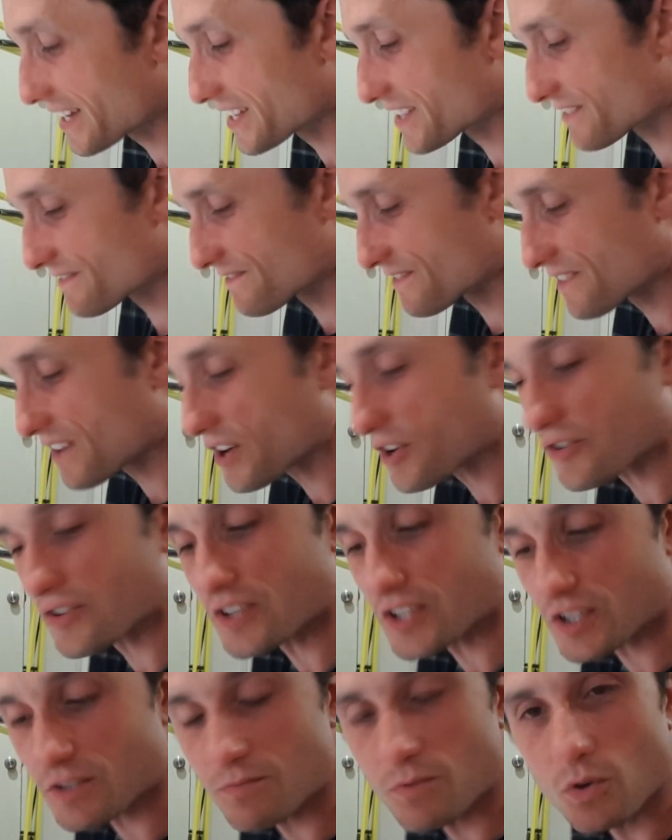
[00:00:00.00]
And it's very
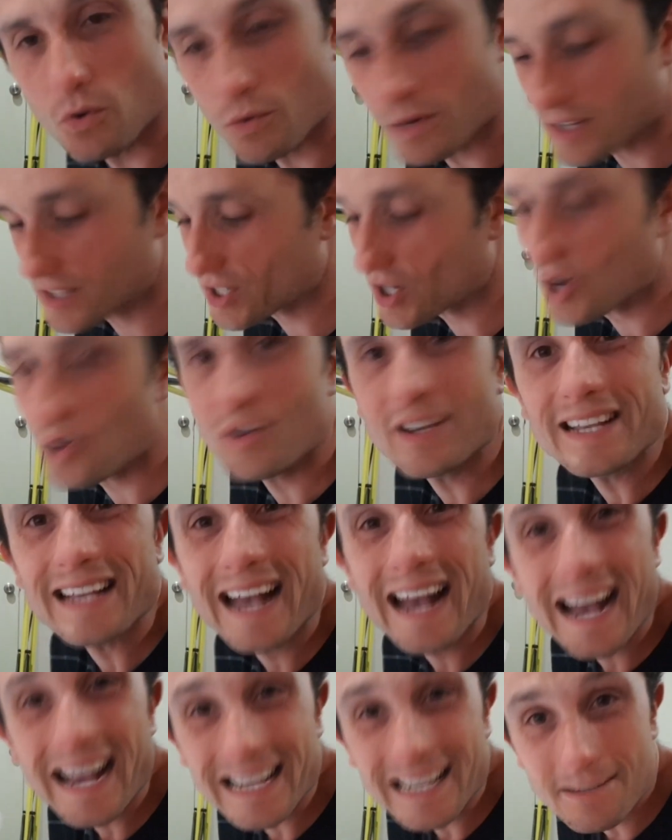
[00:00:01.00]
small, it's only
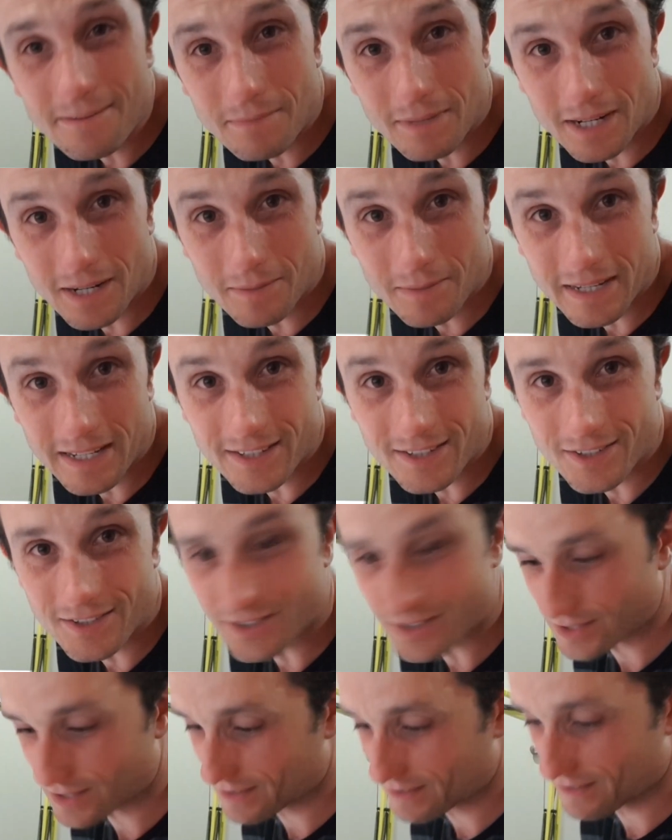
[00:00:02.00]

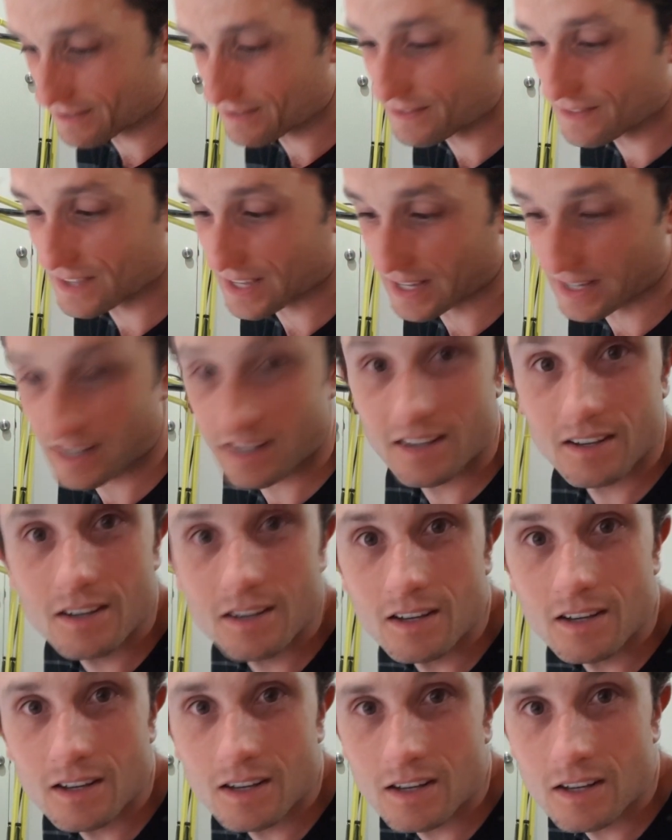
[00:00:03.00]
8mm thick.
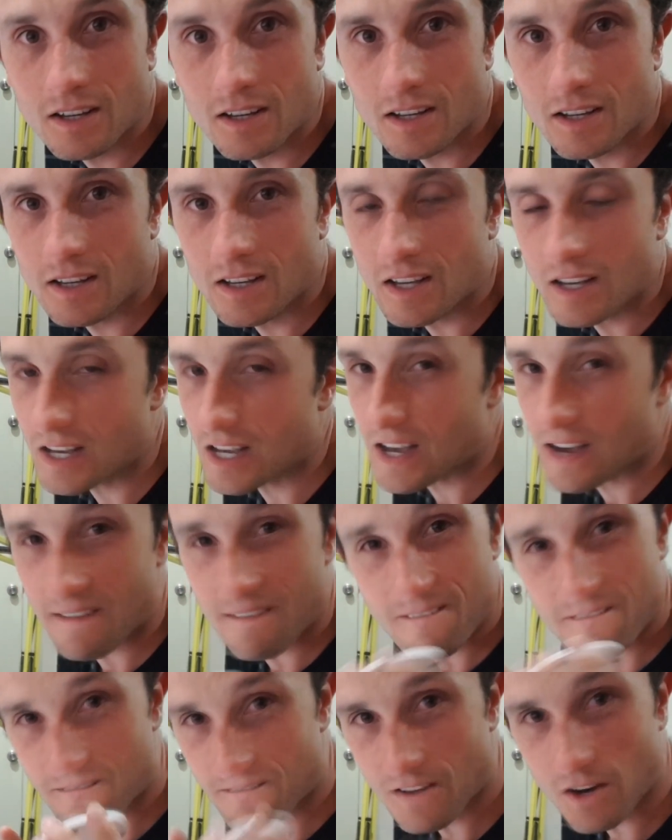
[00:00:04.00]

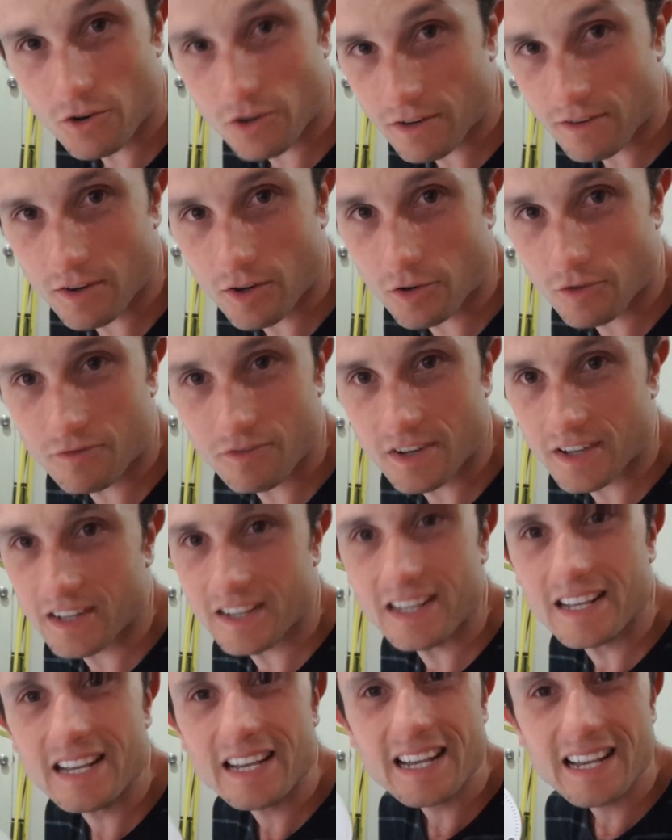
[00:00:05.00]
Very, very thin.
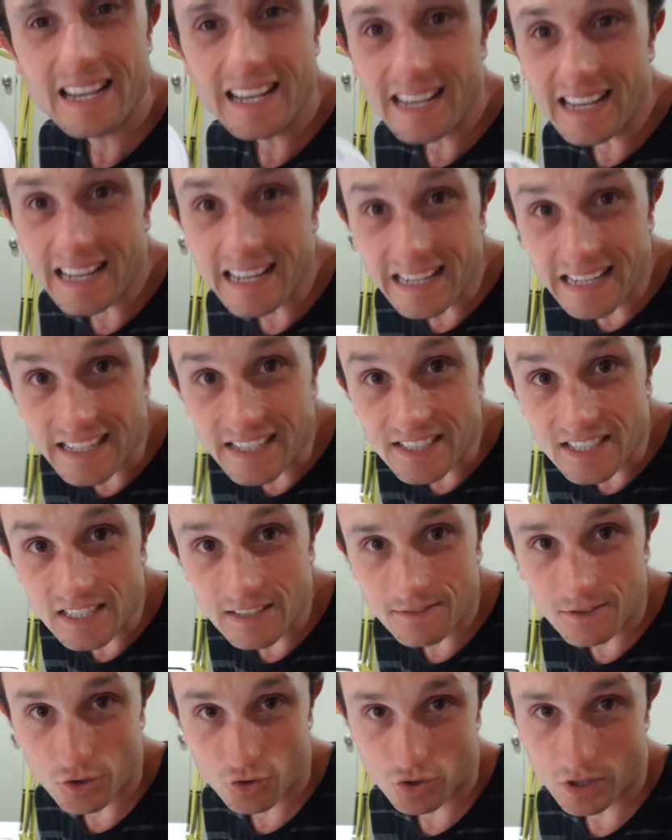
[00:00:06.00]
Easy
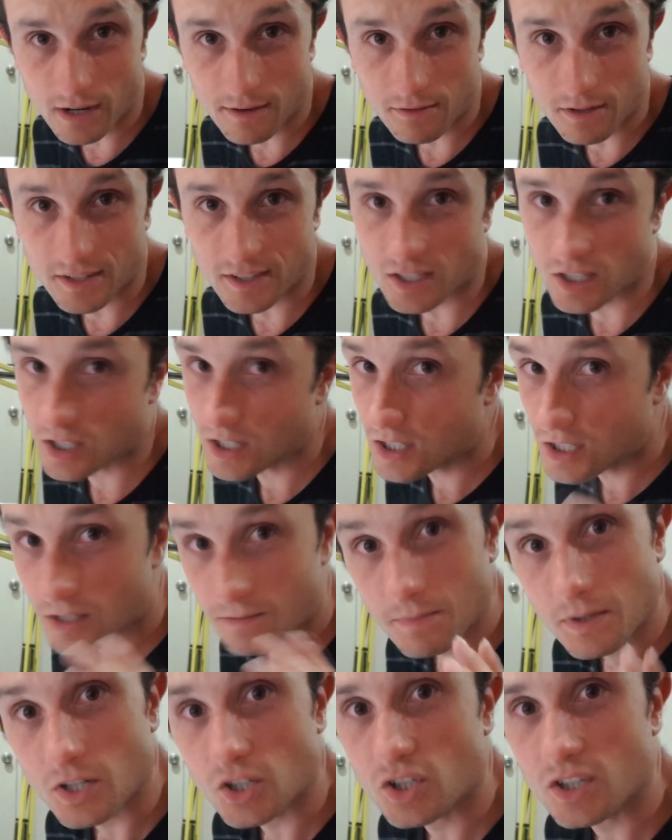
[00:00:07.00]
for traveling,
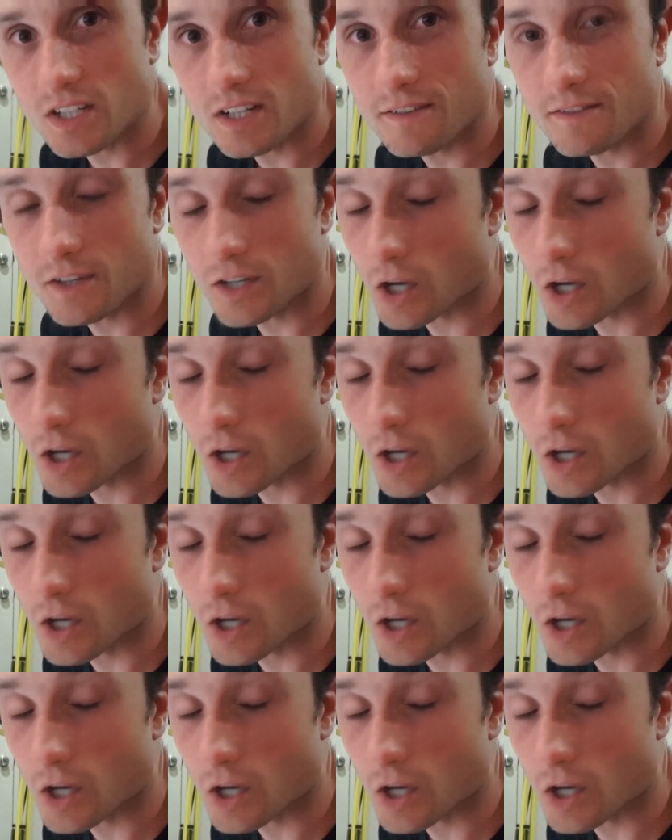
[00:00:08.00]
especially if